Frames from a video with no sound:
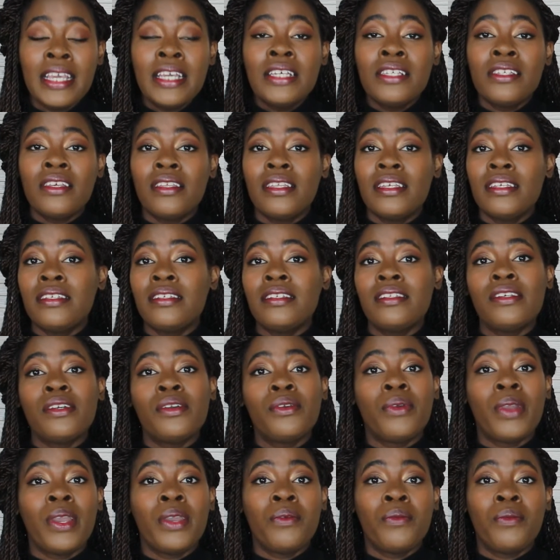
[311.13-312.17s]
So this is a
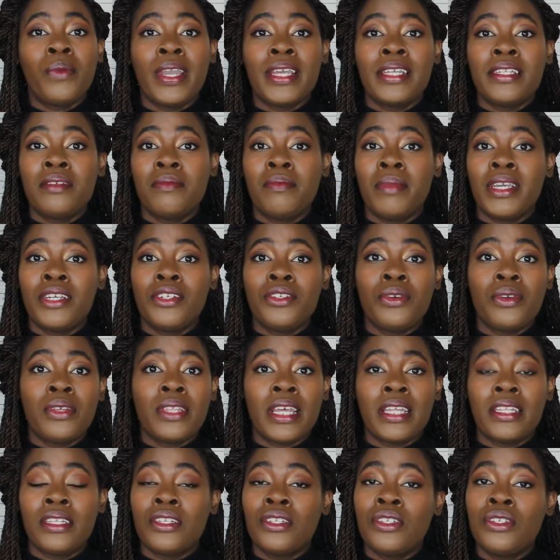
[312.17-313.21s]
great way to make sure
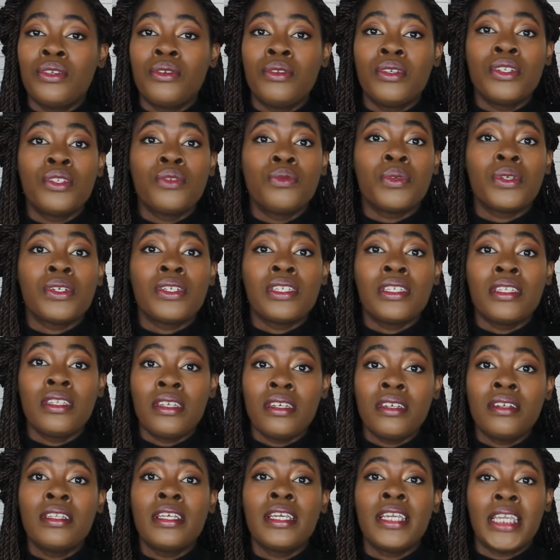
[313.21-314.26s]
that the students were
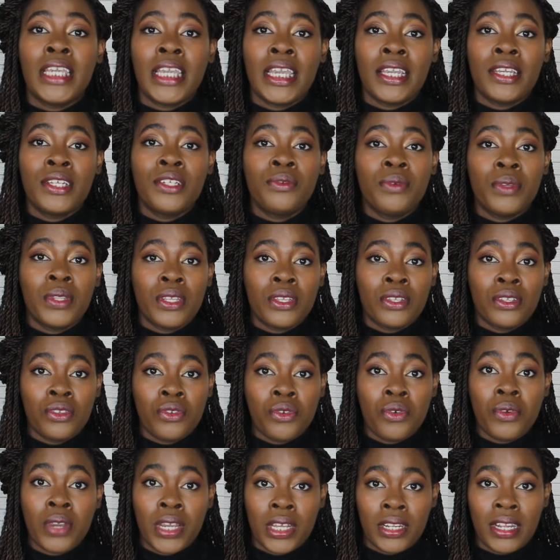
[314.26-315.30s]
still engaged with the
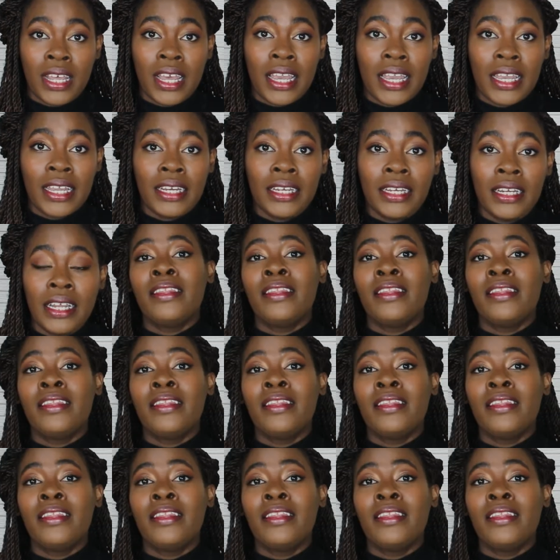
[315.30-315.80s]
storyline.